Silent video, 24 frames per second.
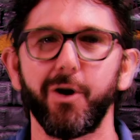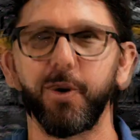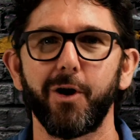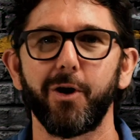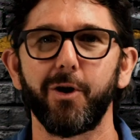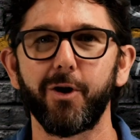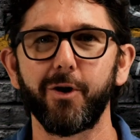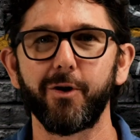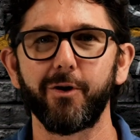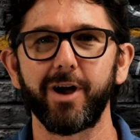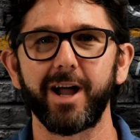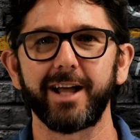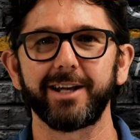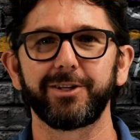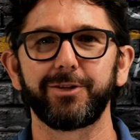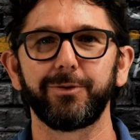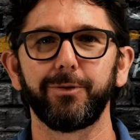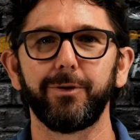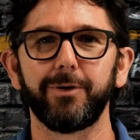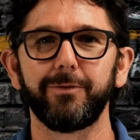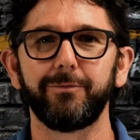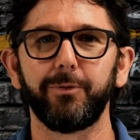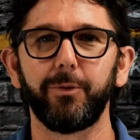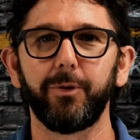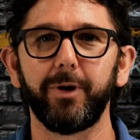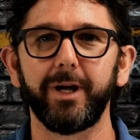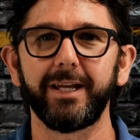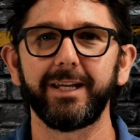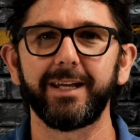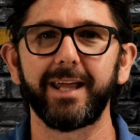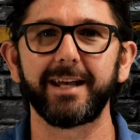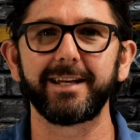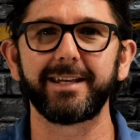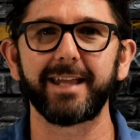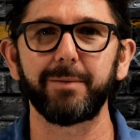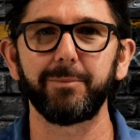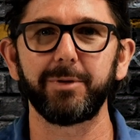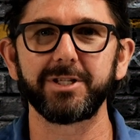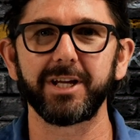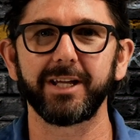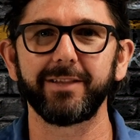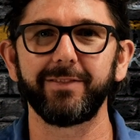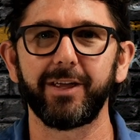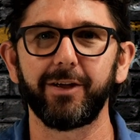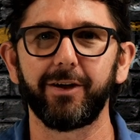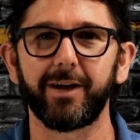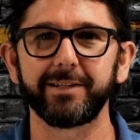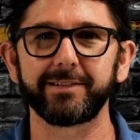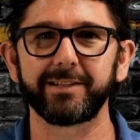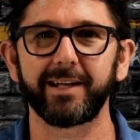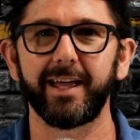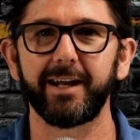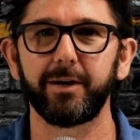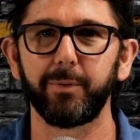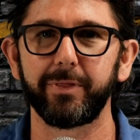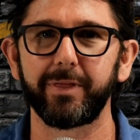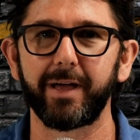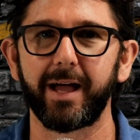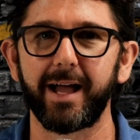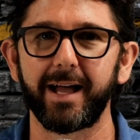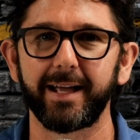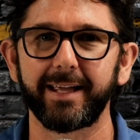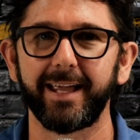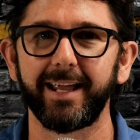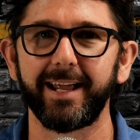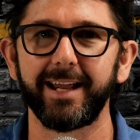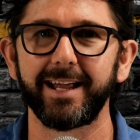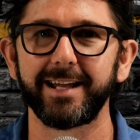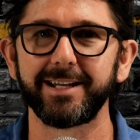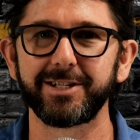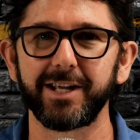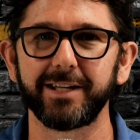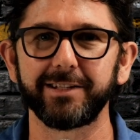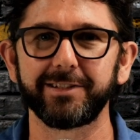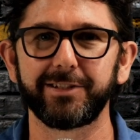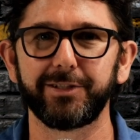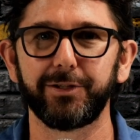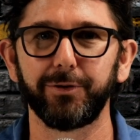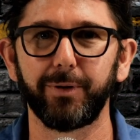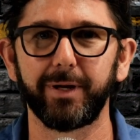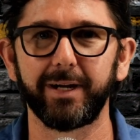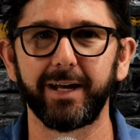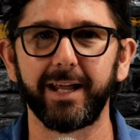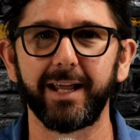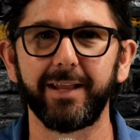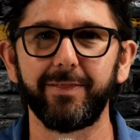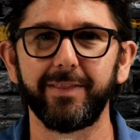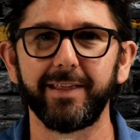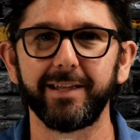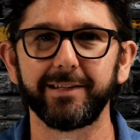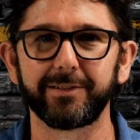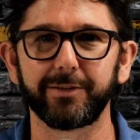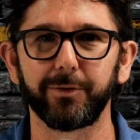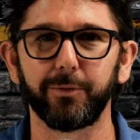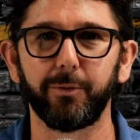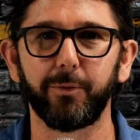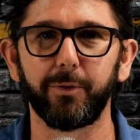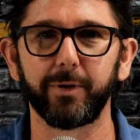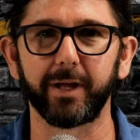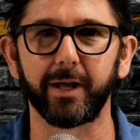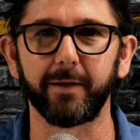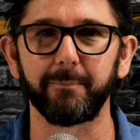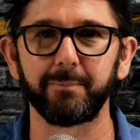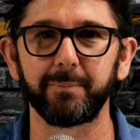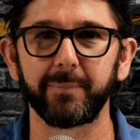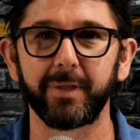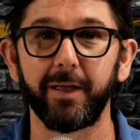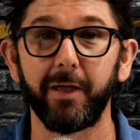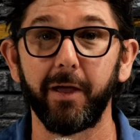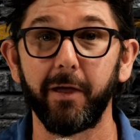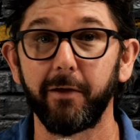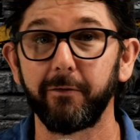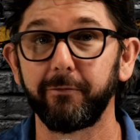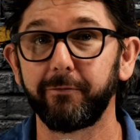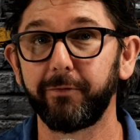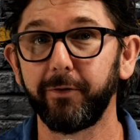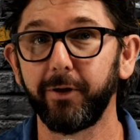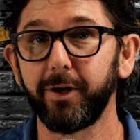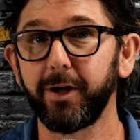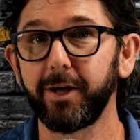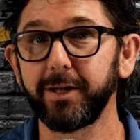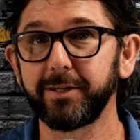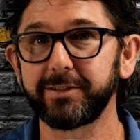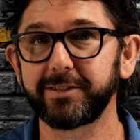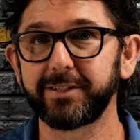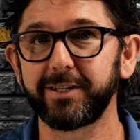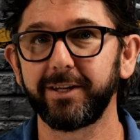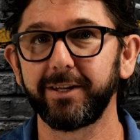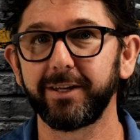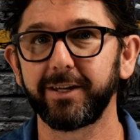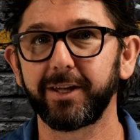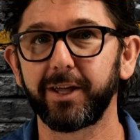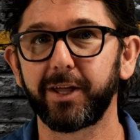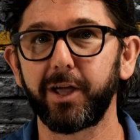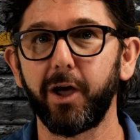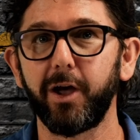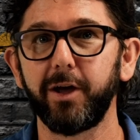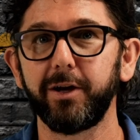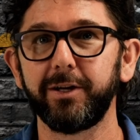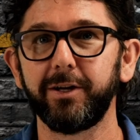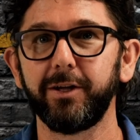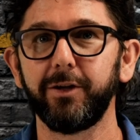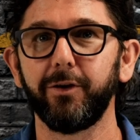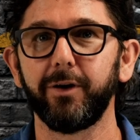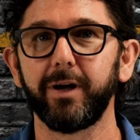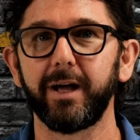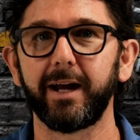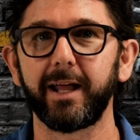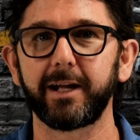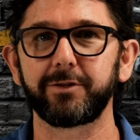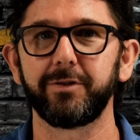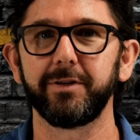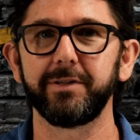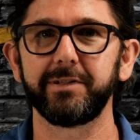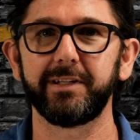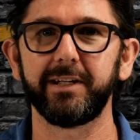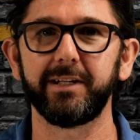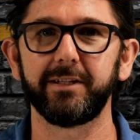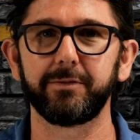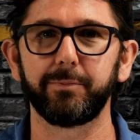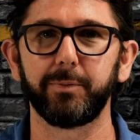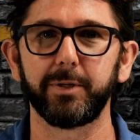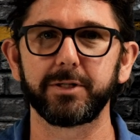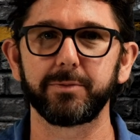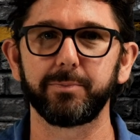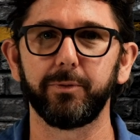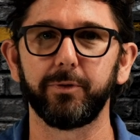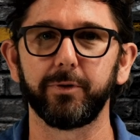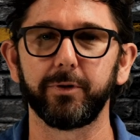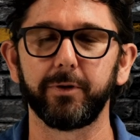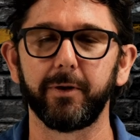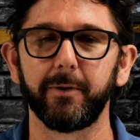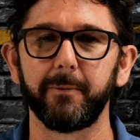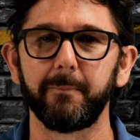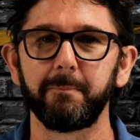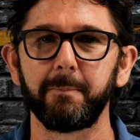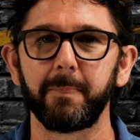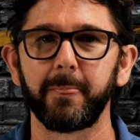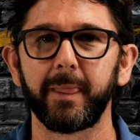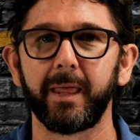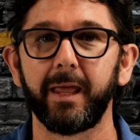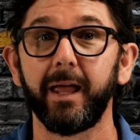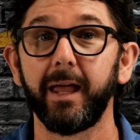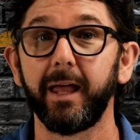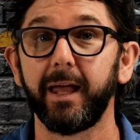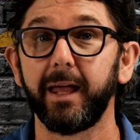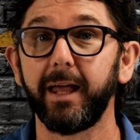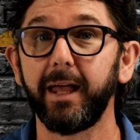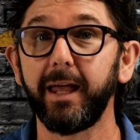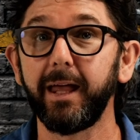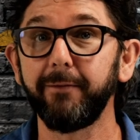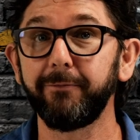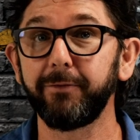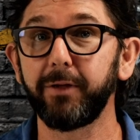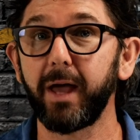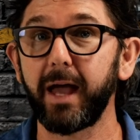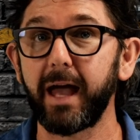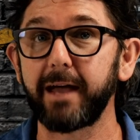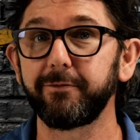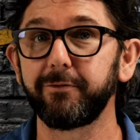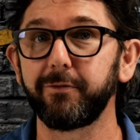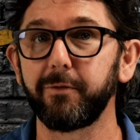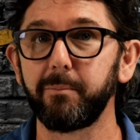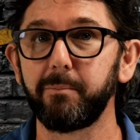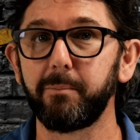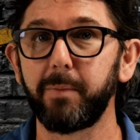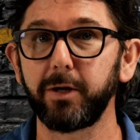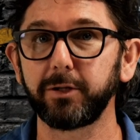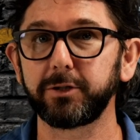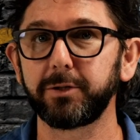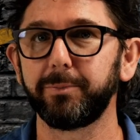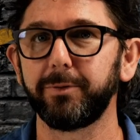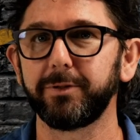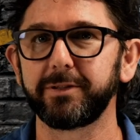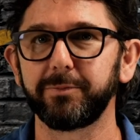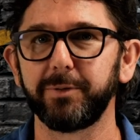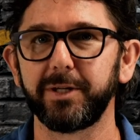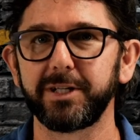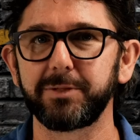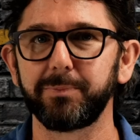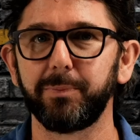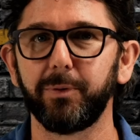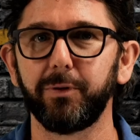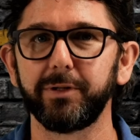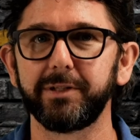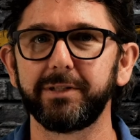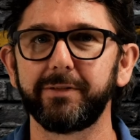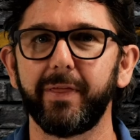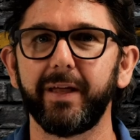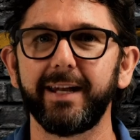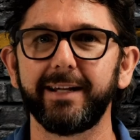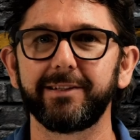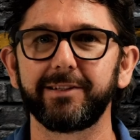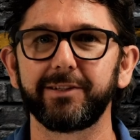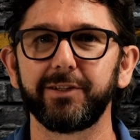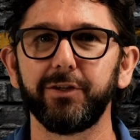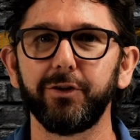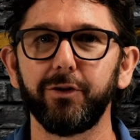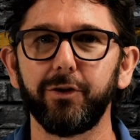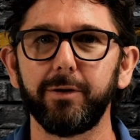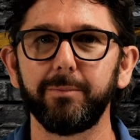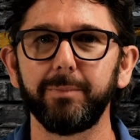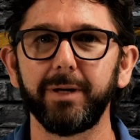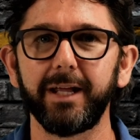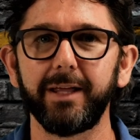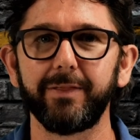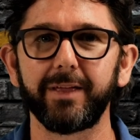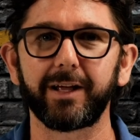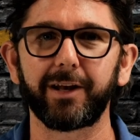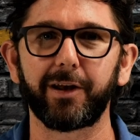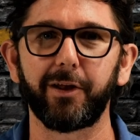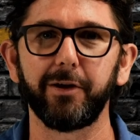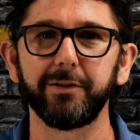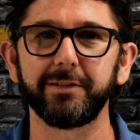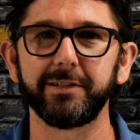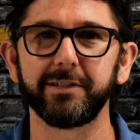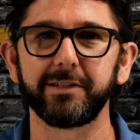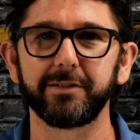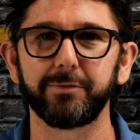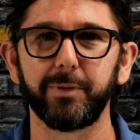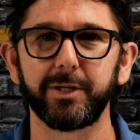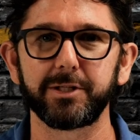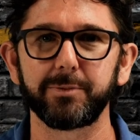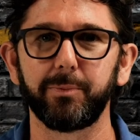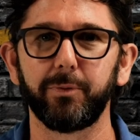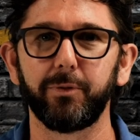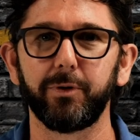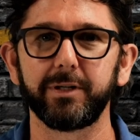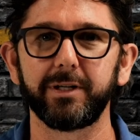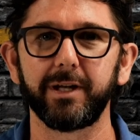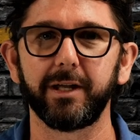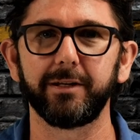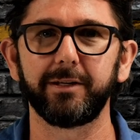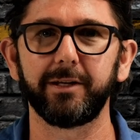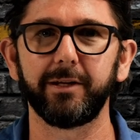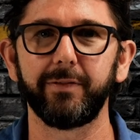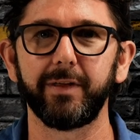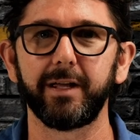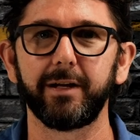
All right, to avoid damaging the isolator with arcing, just do it in this order. First, go to your electricity switchboard. If you have multiple switchboards, then it's normally the closest switchboard to the